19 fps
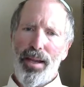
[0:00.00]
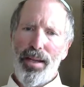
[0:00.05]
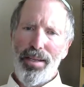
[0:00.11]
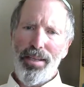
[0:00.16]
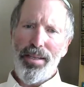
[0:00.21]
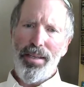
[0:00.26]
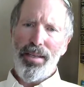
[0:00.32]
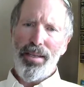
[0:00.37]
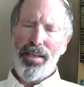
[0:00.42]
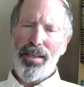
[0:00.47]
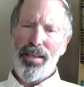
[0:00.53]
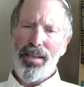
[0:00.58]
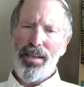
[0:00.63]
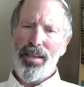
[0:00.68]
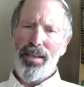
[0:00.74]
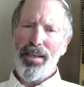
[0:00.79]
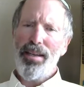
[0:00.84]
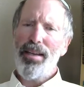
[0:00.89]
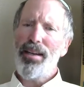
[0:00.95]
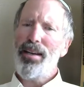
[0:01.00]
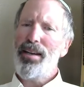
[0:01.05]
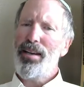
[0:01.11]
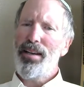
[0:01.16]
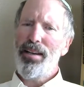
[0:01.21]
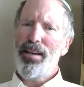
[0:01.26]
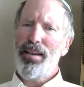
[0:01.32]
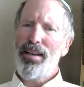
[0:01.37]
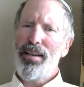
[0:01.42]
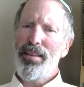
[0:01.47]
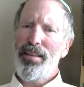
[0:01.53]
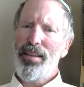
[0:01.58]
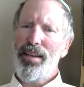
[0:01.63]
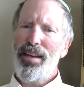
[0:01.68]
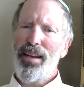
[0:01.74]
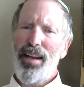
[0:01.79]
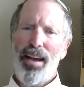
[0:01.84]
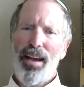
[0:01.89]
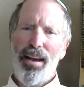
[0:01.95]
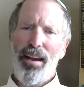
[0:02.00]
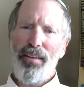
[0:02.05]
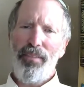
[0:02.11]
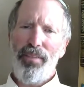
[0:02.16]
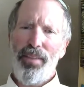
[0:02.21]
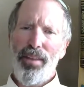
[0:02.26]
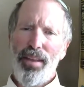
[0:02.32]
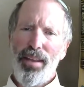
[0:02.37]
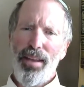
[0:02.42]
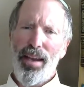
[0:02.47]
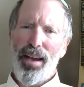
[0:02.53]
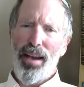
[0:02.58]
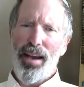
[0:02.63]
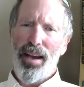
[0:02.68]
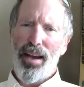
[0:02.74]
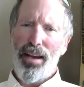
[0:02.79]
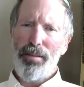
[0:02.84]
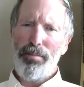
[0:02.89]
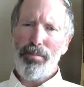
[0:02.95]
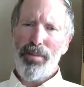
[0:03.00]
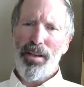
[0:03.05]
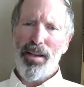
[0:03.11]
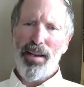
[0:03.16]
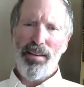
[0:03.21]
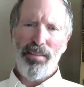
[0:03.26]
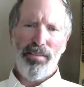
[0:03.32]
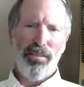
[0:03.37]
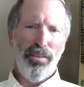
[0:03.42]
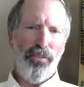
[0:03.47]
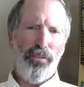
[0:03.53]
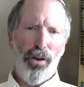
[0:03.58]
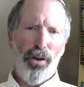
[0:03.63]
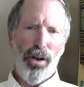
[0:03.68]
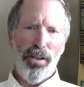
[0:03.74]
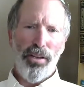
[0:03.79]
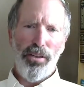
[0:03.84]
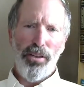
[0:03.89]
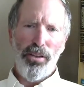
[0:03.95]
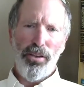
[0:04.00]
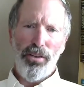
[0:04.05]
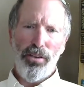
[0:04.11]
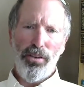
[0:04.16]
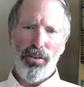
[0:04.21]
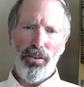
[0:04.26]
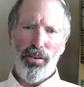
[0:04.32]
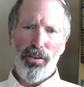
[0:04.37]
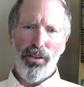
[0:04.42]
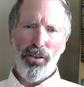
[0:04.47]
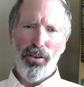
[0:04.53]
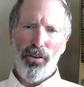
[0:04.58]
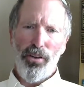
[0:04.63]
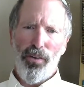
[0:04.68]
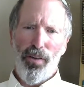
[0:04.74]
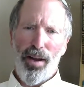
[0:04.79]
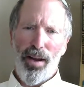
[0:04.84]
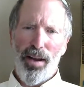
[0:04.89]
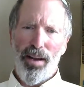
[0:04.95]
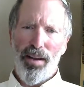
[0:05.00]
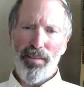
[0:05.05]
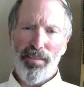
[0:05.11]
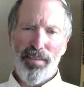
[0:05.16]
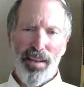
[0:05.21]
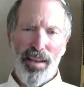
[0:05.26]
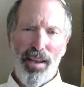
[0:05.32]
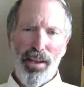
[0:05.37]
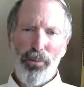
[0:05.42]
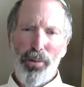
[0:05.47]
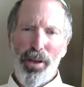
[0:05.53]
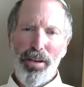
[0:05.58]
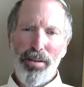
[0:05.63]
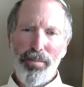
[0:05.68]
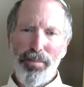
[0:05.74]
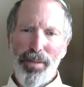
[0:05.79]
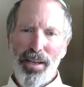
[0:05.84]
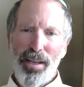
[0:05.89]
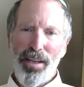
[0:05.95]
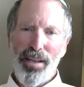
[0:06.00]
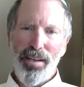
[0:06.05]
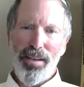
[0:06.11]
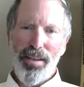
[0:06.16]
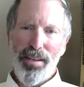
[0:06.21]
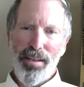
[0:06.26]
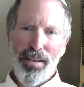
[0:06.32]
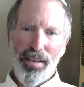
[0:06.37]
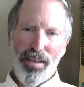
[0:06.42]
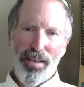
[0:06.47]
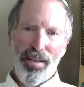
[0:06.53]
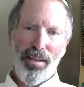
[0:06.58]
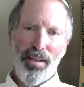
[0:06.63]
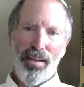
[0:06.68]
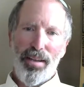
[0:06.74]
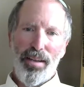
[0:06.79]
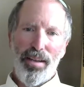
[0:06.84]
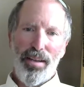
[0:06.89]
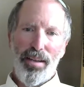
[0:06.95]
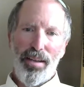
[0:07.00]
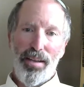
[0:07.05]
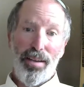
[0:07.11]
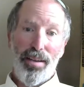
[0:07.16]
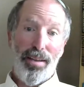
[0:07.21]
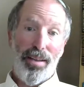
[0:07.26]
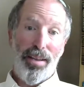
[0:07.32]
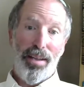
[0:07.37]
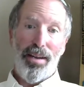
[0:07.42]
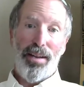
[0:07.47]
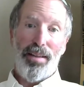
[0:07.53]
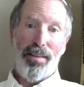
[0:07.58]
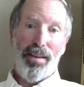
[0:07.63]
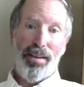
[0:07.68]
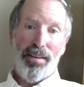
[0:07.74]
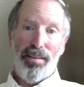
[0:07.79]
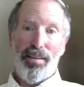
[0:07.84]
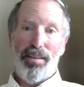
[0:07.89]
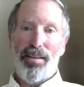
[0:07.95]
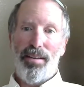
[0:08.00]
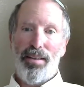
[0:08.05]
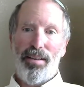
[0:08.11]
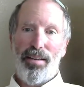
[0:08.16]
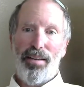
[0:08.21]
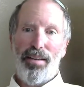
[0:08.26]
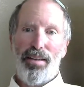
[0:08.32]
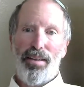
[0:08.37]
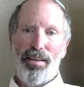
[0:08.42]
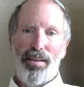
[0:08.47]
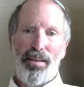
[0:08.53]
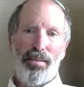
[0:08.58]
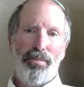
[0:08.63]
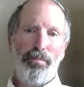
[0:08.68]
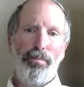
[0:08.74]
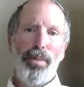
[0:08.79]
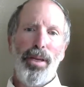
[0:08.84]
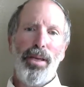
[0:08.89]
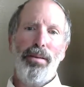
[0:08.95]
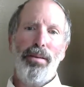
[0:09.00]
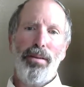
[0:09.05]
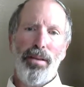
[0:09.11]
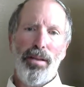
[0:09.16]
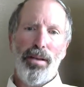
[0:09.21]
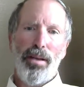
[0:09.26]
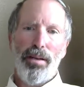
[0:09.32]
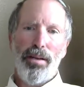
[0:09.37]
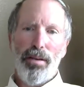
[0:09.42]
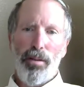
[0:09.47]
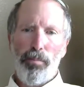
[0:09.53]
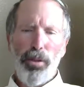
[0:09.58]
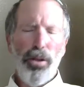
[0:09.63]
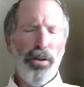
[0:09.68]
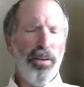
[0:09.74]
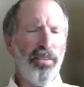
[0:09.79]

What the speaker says: he didn't have the guts or fortitude to say, hey, wait a minute, that a pure